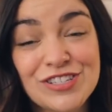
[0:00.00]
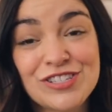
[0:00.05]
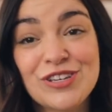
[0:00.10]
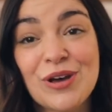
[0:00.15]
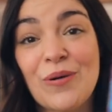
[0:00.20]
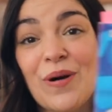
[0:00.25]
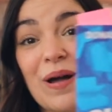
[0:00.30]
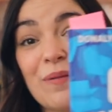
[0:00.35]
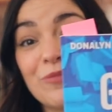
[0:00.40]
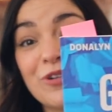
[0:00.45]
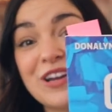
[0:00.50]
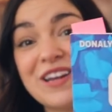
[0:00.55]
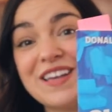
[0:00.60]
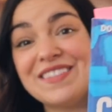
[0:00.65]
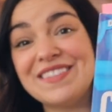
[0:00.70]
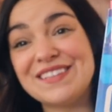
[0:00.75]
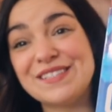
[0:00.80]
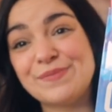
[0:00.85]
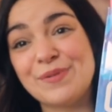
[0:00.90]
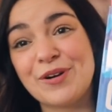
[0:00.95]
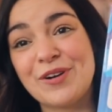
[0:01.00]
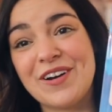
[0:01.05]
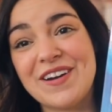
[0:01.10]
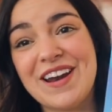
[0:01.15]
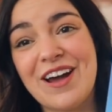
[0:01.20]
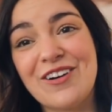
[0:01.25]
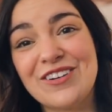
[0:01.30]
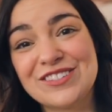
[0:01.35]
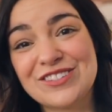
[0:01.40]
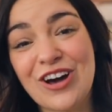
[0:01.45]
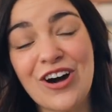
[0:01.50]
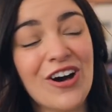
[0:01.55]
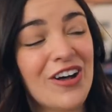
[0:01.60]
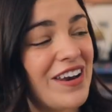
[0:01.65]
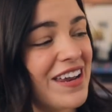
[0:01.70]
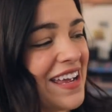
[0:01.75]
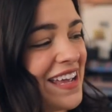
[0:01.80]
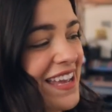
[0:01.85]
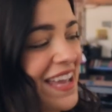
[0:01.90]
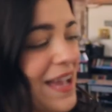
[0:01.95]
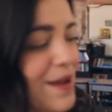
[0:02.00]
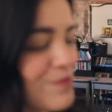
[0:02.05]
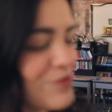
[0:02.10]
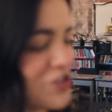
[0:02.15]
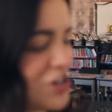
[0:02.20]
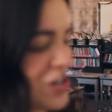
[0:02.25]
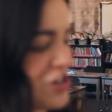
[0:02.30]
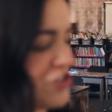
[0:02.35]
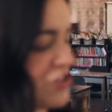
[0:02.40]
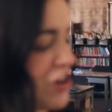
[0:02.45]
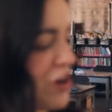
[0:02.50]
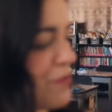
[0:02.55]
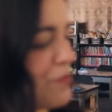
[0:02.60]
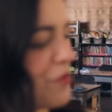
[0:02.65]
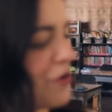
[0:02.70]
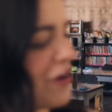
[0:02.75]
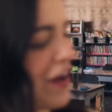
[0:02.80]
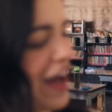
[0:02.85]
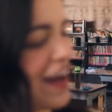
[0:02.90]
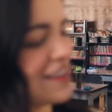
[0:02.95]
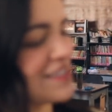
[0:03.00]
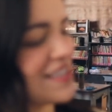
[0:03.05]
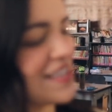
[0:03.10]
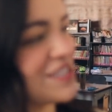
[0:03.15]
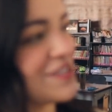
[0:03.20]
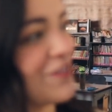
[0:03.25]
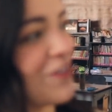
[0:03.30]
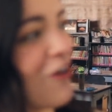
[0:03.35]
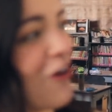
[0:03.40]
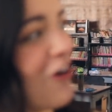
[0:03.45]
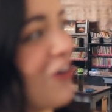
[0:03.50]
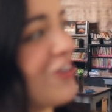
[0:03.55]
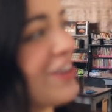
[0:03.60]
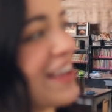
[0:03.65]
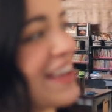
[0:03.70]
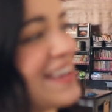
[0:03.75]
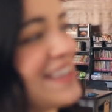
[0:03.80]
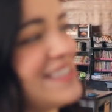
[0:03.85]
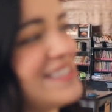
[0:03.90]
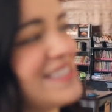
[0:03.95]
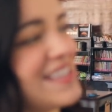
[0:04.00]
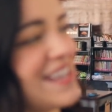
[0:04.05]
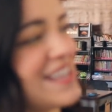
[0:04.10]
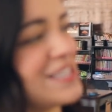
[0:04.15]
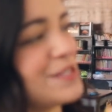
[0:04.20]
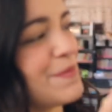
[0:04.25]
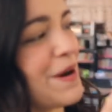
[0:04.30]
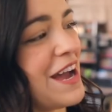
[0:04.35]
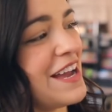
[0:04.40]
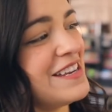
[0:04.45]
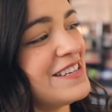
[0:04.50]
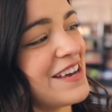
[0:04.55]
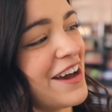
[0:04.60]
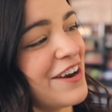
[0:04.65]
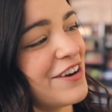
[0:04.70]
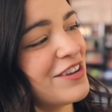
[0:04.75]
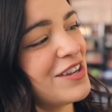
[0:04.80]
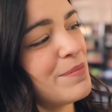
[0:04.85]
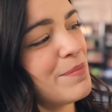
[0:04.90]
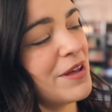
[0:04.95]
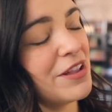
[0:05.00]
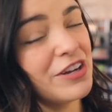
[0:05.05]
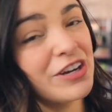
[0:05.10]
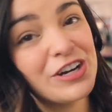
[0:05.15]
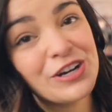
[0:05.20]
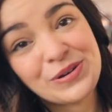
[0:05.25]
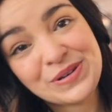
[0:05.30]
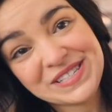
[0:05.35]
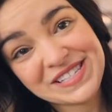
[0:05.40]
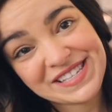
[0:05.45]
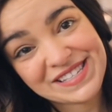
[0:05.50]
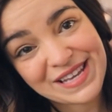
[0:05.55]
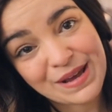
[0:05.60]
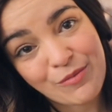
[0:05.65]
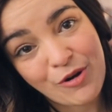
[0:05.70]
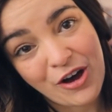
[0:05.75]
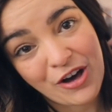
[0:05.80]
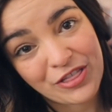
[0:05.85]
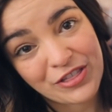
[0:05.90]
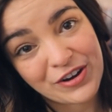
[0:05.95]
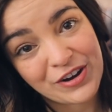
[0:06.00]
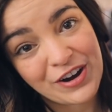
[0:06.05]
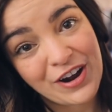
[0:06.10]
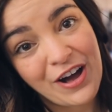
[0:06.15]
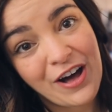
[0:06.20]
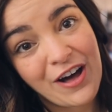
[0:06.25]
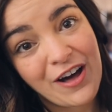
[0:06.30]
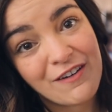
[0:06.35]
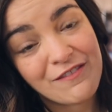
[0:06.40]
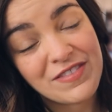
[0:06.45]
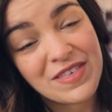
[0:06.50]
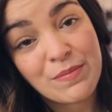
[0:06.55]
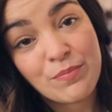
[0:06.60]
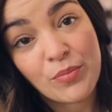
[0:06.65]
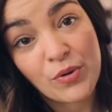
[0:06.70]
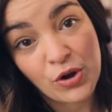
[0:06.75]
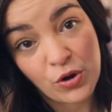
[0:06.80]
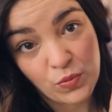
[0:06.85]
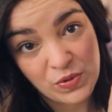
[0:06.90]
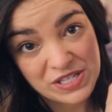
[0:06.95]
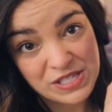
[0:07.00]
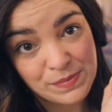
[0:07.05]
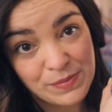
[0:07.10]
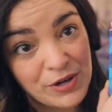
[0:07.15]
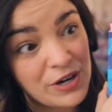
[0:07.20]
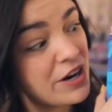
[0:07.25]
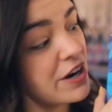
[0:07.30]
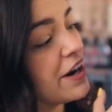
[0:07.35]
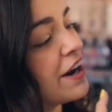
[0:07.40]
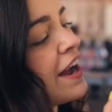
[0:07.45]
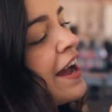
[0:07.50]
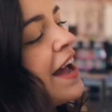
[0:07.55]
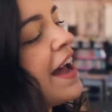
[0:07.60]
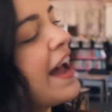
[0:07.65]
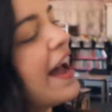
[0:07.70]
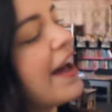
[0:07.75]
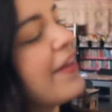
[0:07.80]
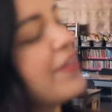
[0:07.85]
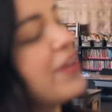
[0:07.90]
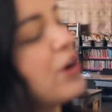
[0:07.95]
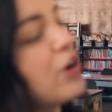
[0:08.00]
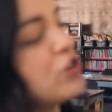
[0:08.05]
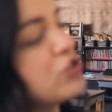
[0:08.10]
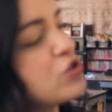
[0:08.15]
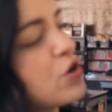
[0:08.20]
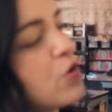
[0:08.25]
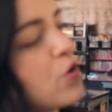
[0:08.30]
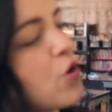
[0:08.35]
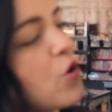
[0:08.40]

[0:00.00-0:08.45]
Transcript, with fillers: so I'm reading this book right now. It's called Game Changer, Book Access for All Kids, and it's by Donalyn Miller, who is the same author of The Book Whisperer, and then also